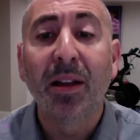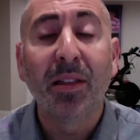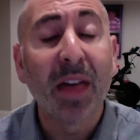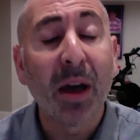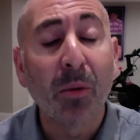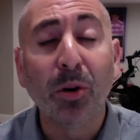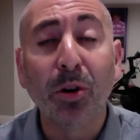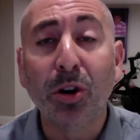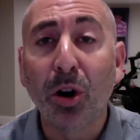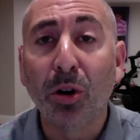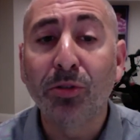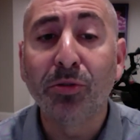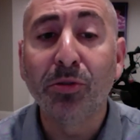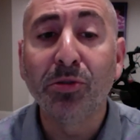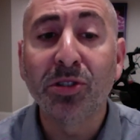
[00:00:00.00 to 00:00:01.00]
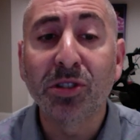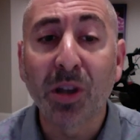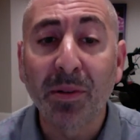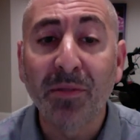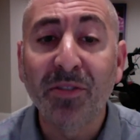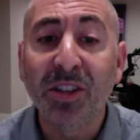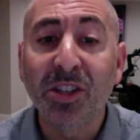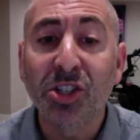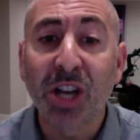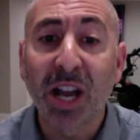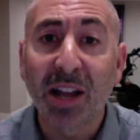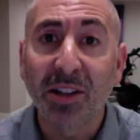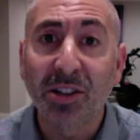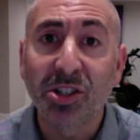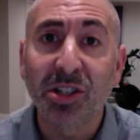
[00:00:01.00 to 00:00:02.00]
that will go through some of these
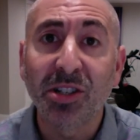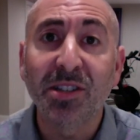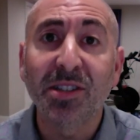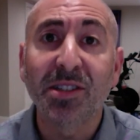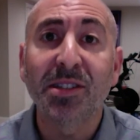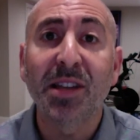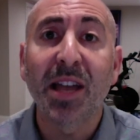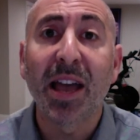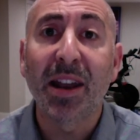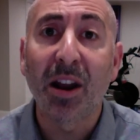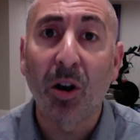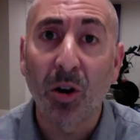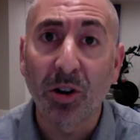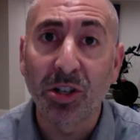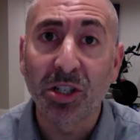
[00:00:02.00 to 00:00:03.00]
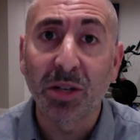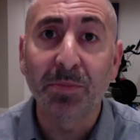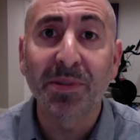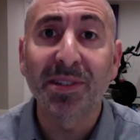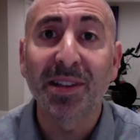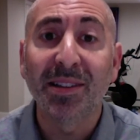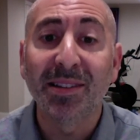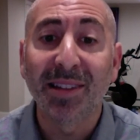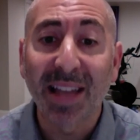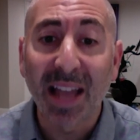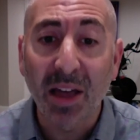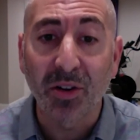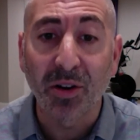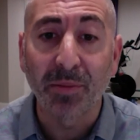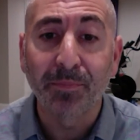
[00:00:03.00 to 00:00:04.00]
challenges and hardships
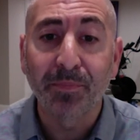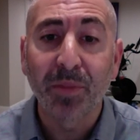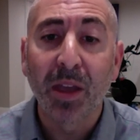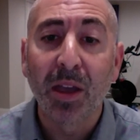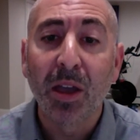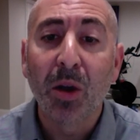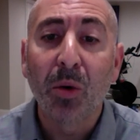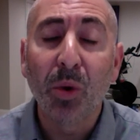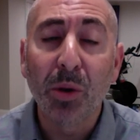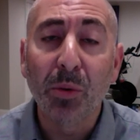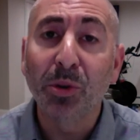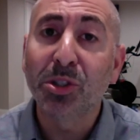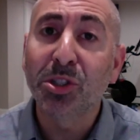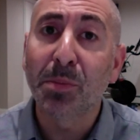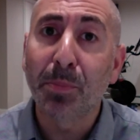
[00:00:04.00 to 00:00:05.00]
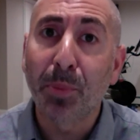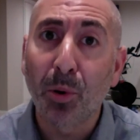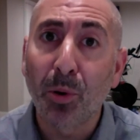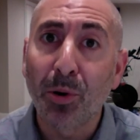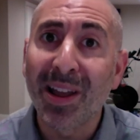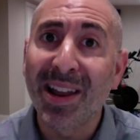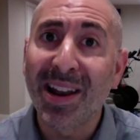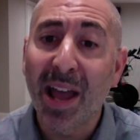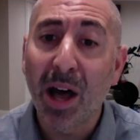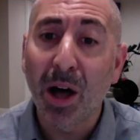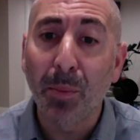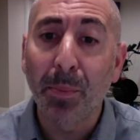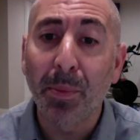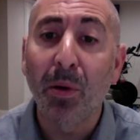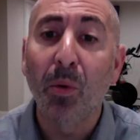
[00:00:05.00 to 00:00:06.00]
together. We will support and
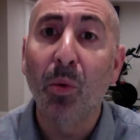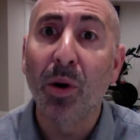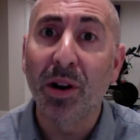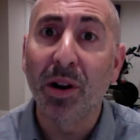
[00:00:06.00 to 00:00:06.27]
help one